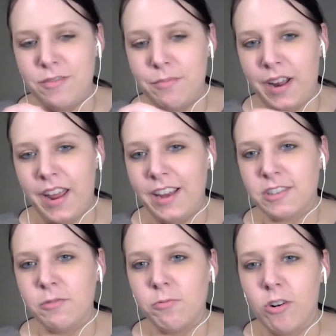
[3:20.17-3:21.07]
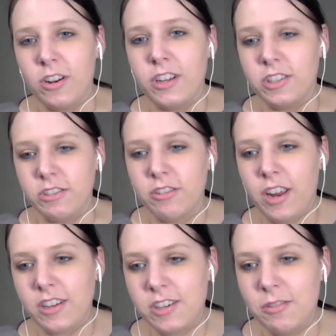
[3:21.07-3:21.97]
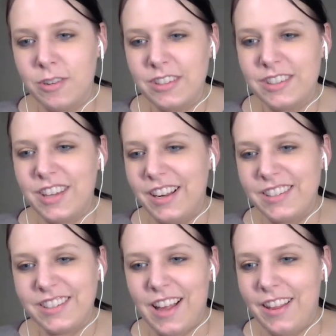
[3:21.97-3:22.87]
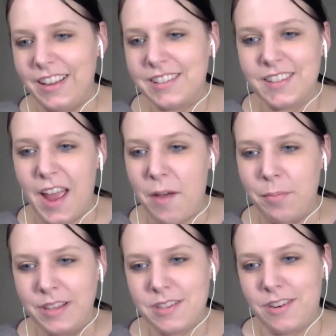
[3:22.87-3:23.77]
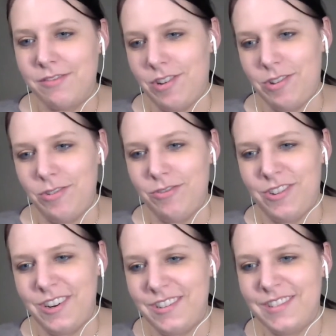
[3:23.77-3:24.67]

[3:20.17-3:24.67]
but I actually wore it geocaching once, and it's got like sap and stuff all over it.